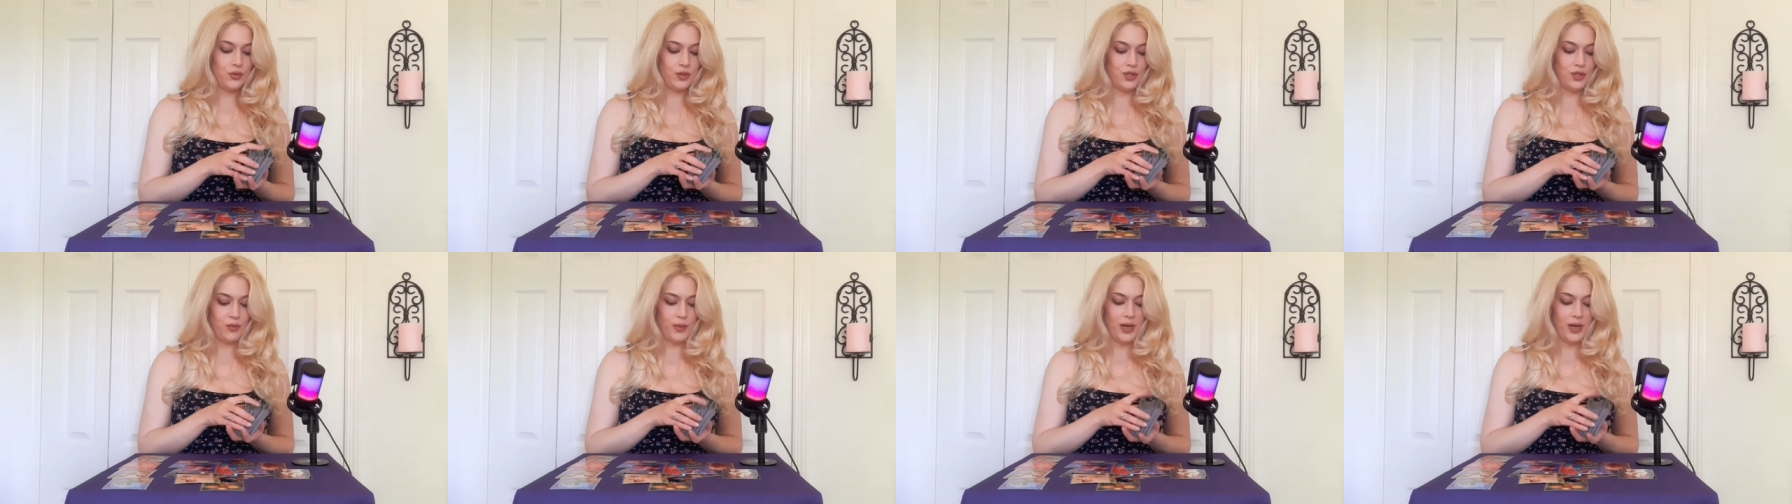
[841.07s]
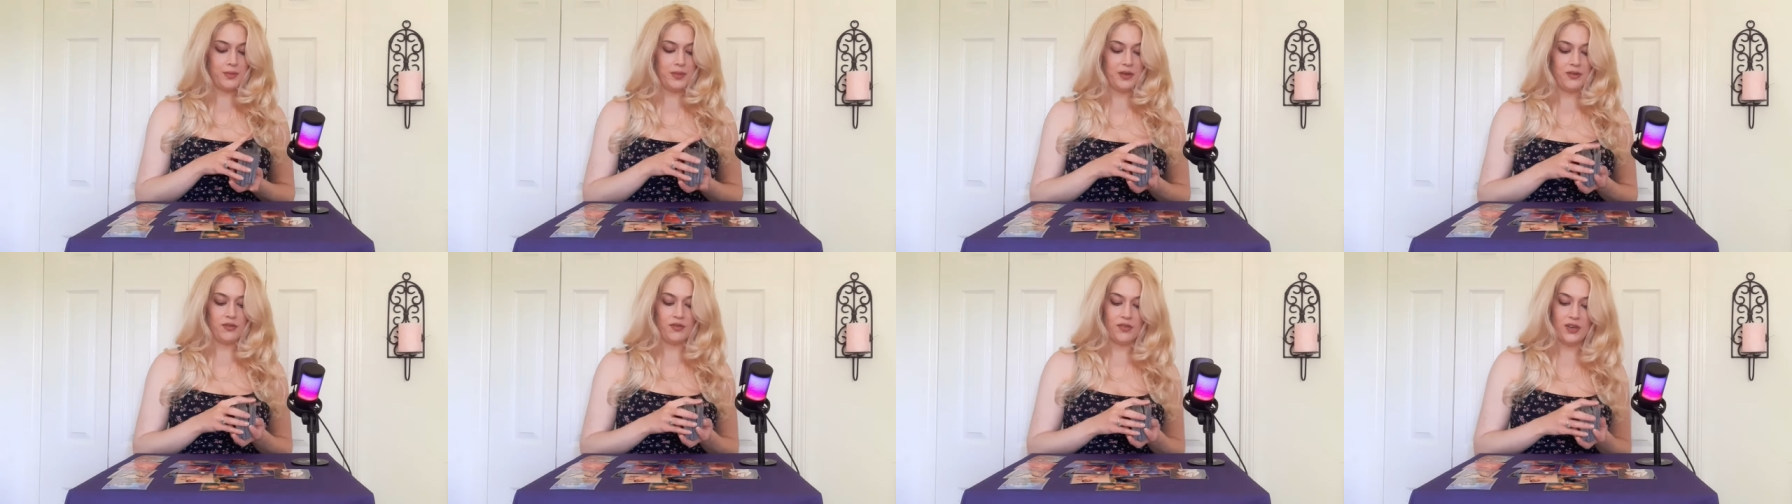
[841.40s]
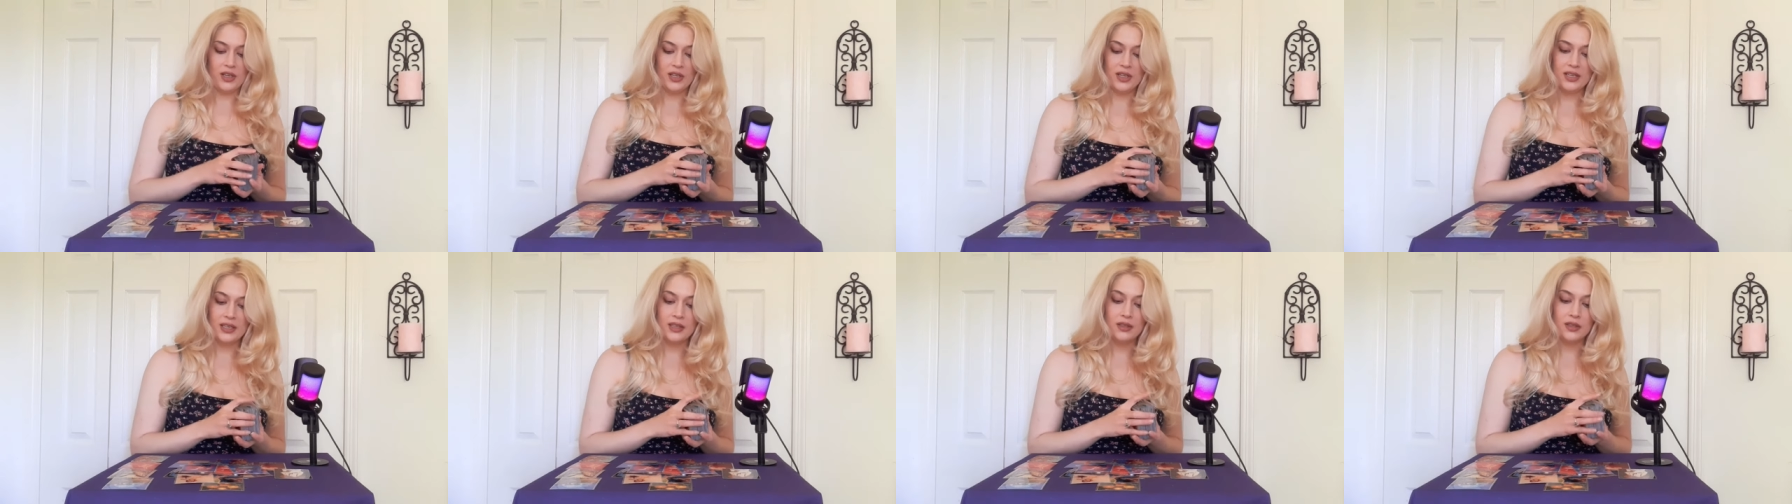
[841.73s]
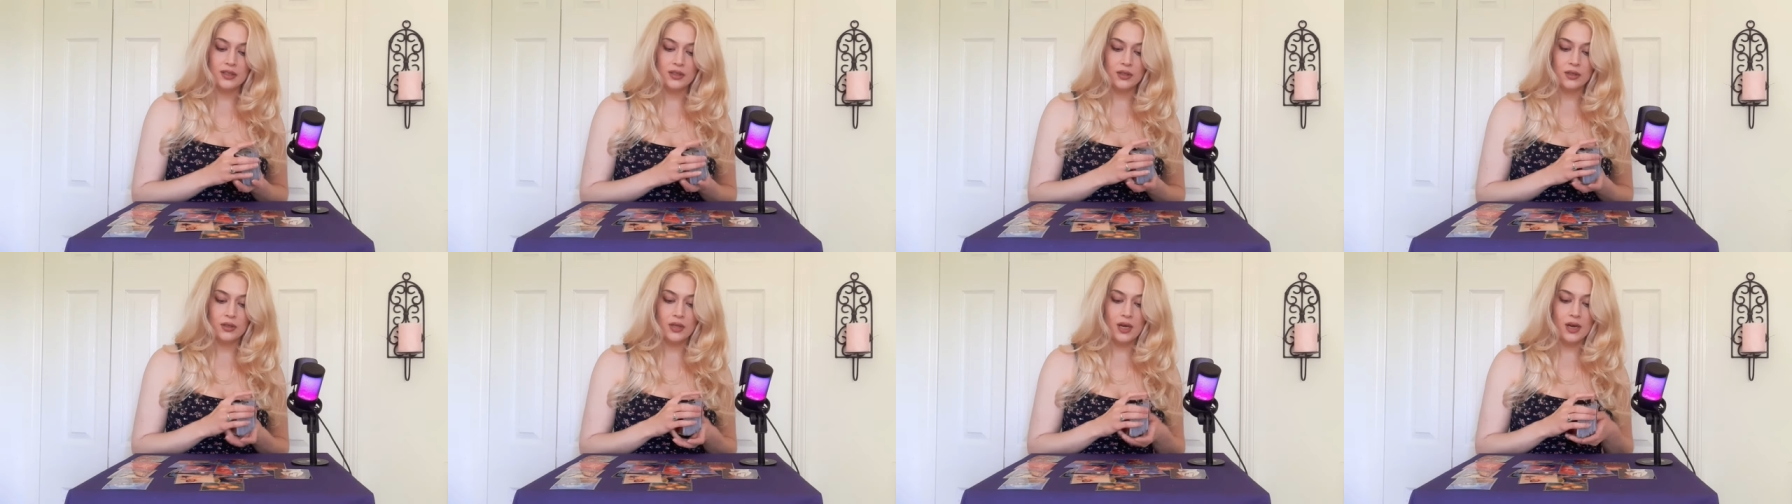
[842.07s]
you might be feeling a
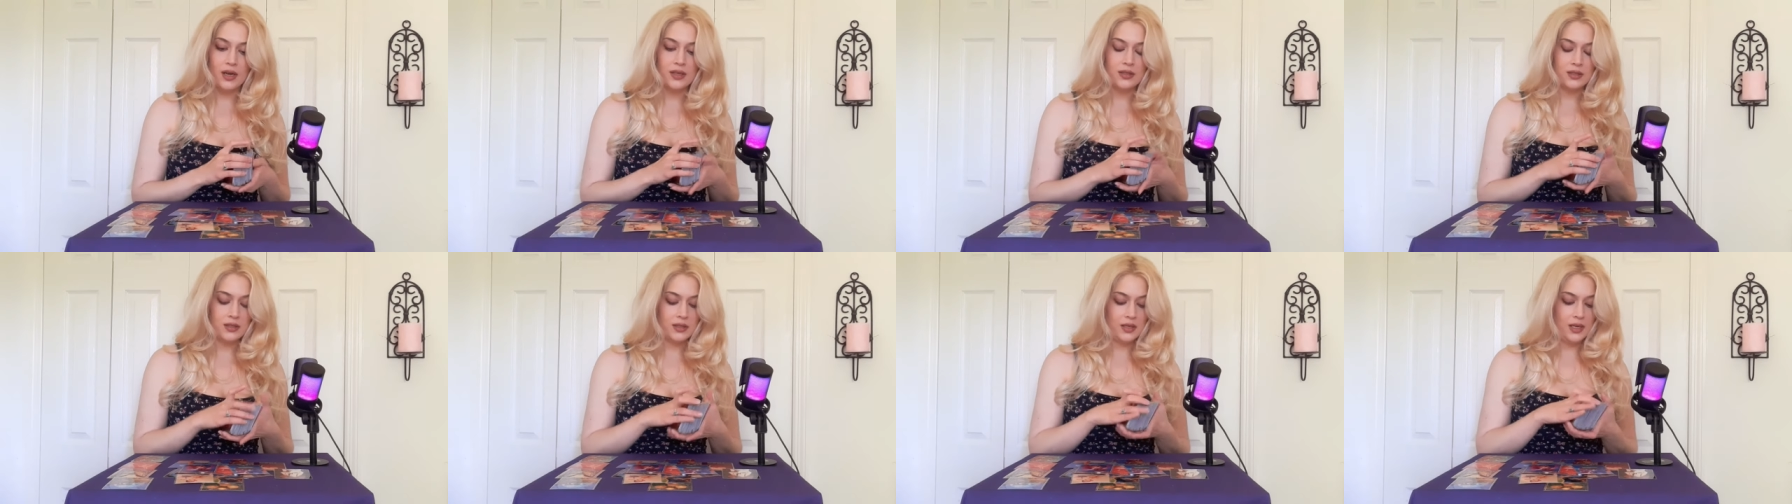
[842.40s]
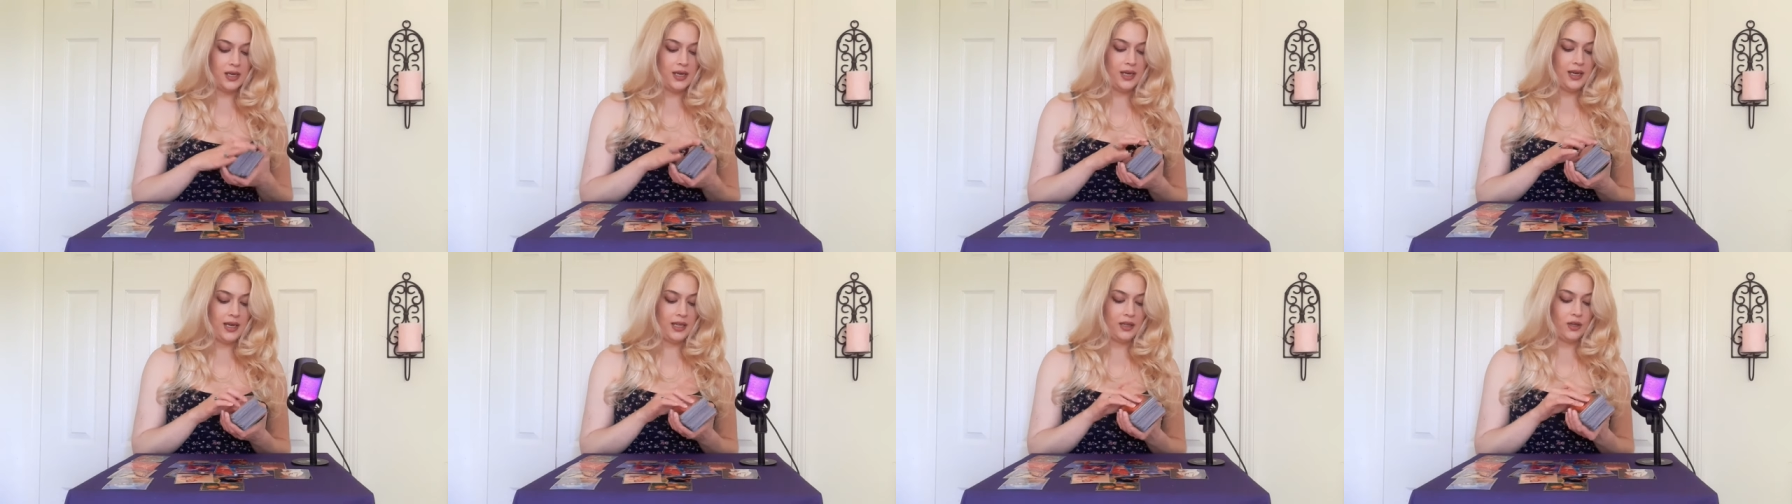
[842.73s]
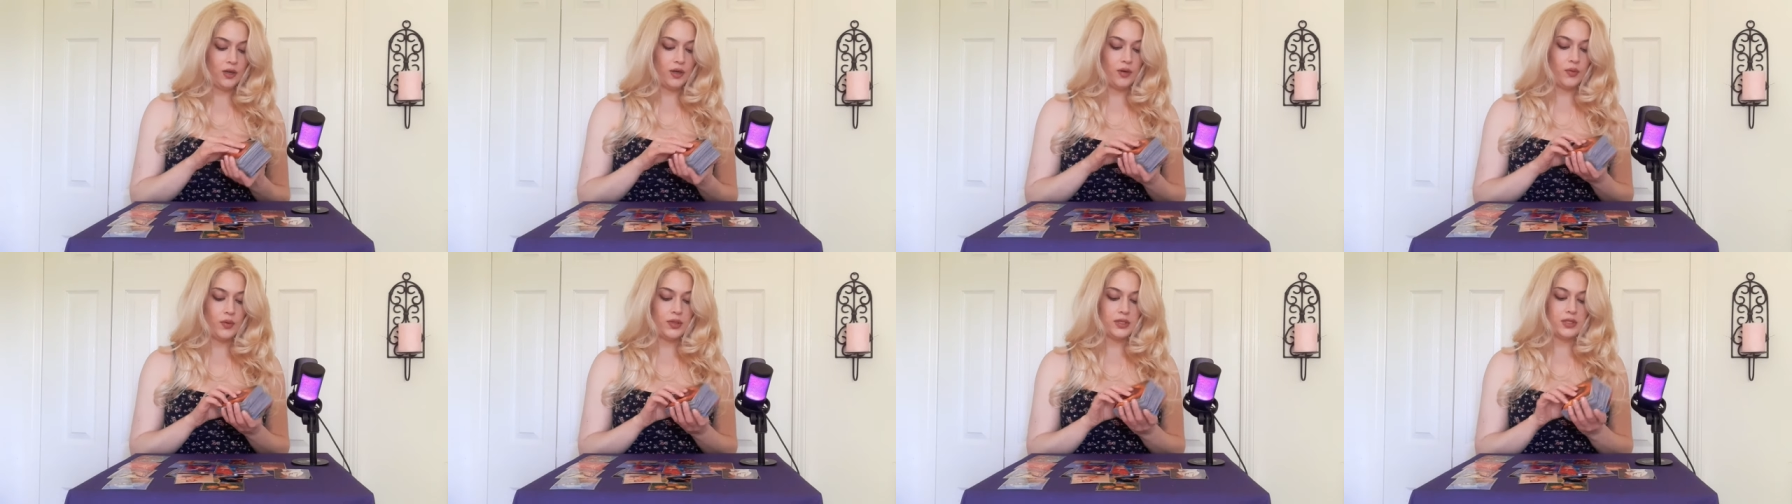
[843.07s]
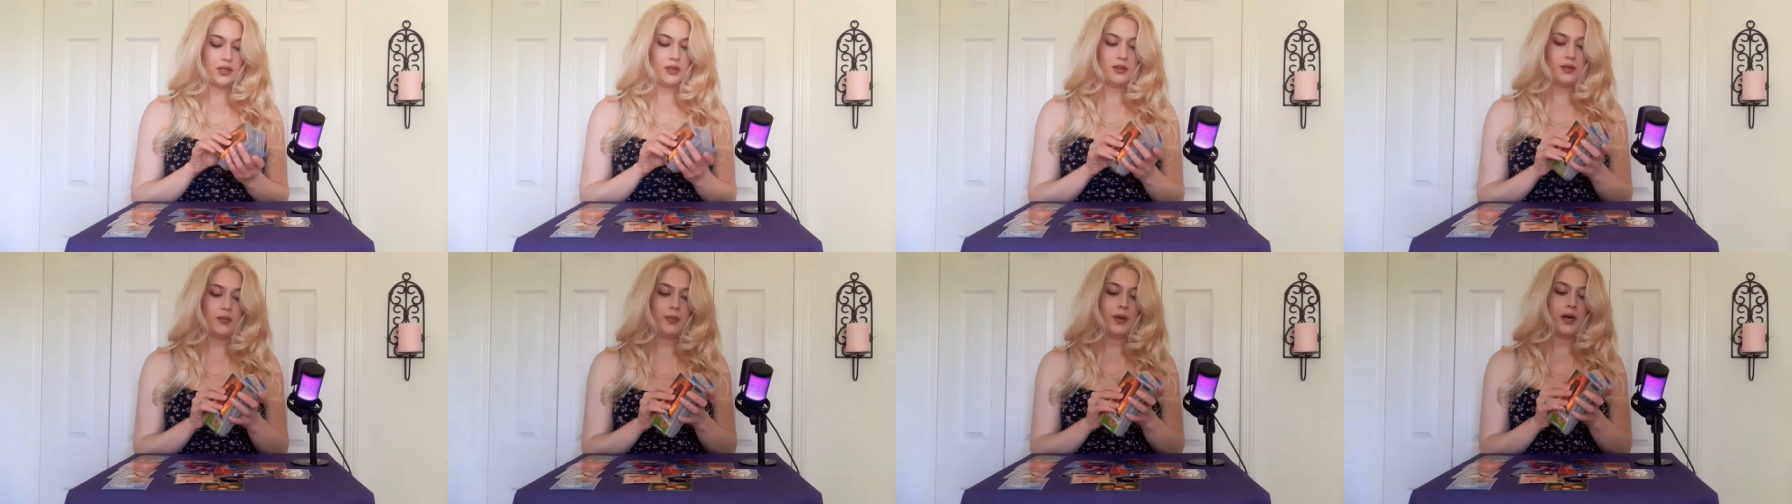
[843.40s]
little lost. And look at
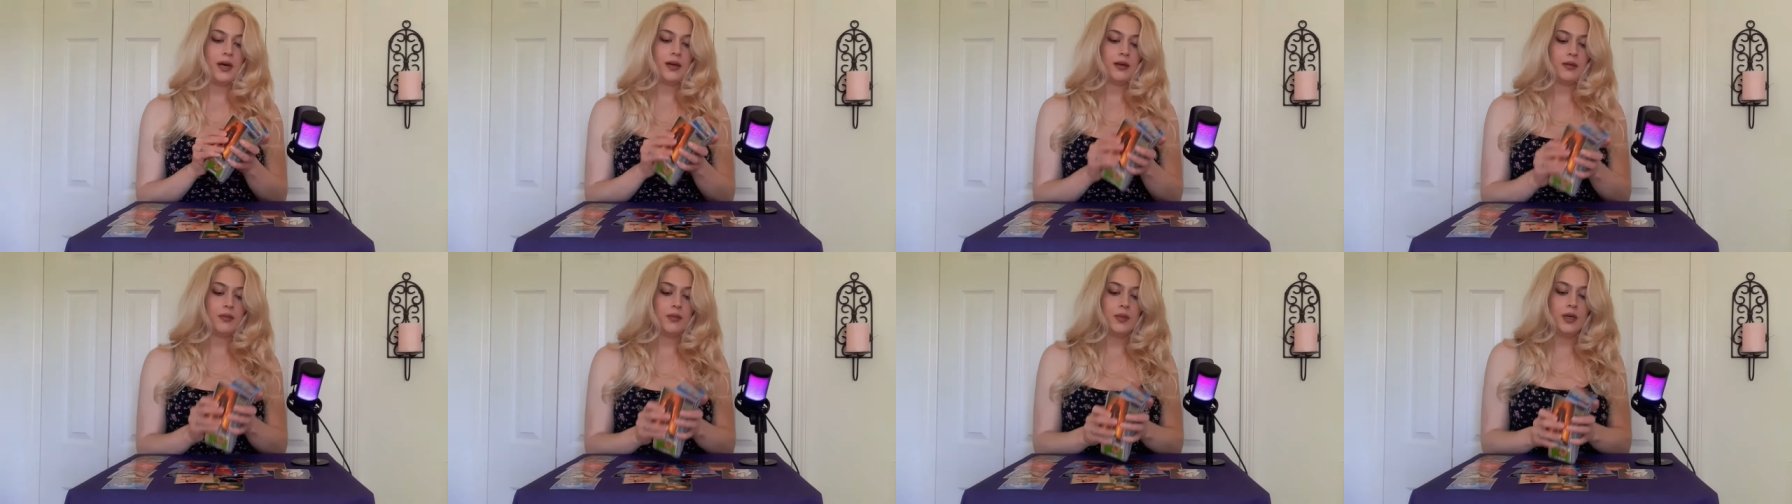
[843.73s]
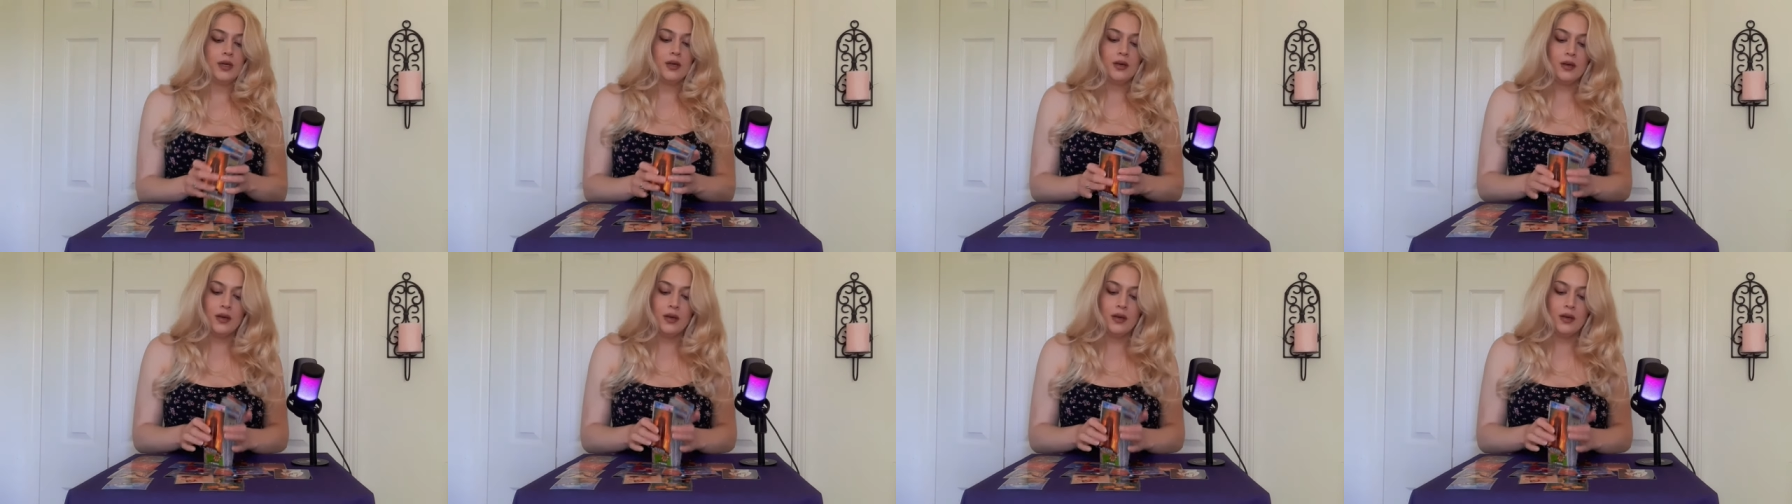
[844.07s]
what's on the bottom.